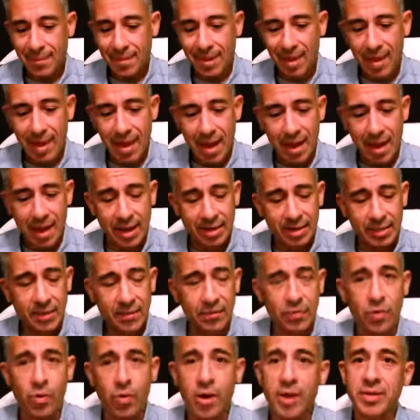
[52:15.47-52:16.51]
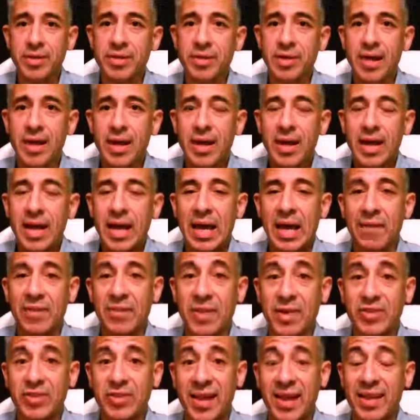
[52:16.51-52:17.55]
And of course, if
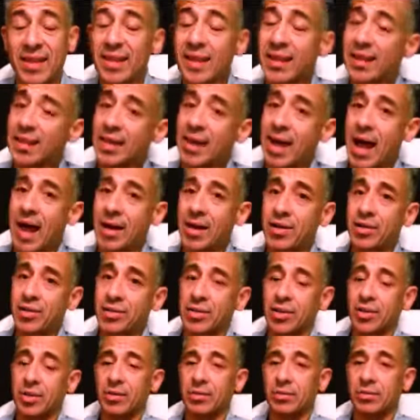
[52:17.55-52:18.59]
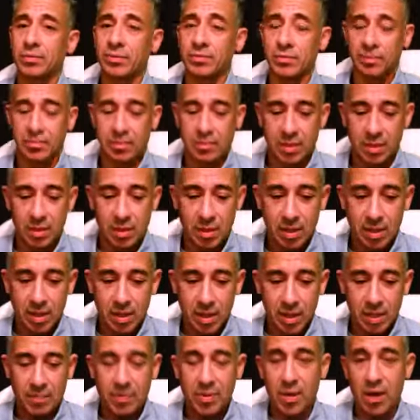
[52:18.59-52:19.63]
there's anything that I can do
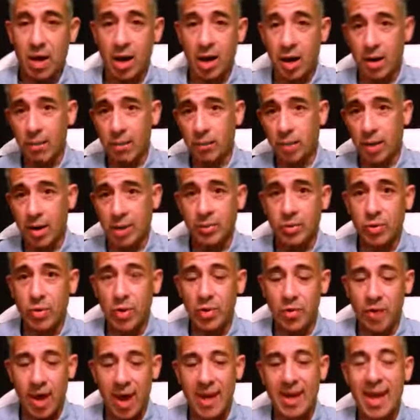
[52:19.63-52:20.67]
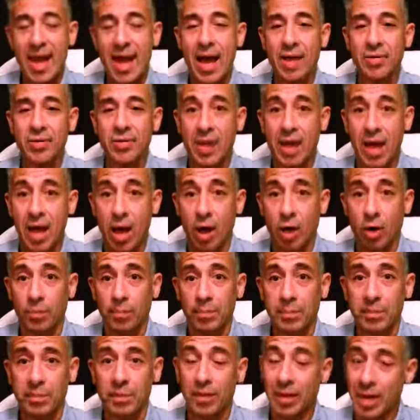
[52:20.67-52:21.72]
beyond what I'm doing right now to
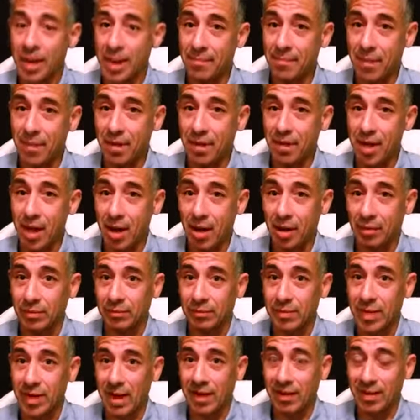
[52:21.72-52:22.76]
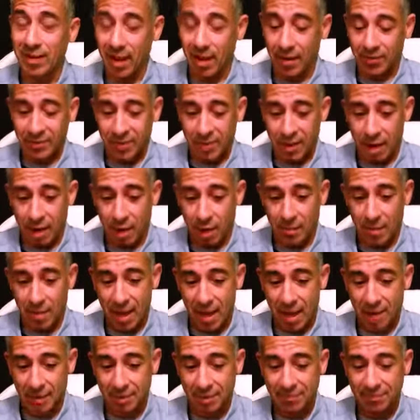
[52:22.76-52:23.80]
help, let me know. I'd love to help
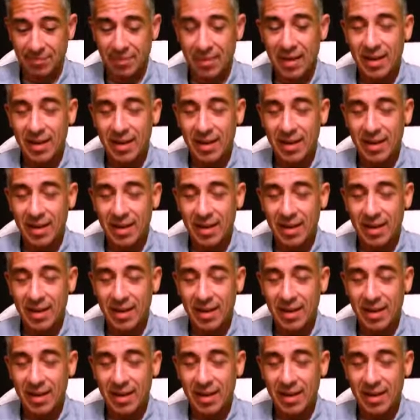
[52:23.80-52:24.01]
out.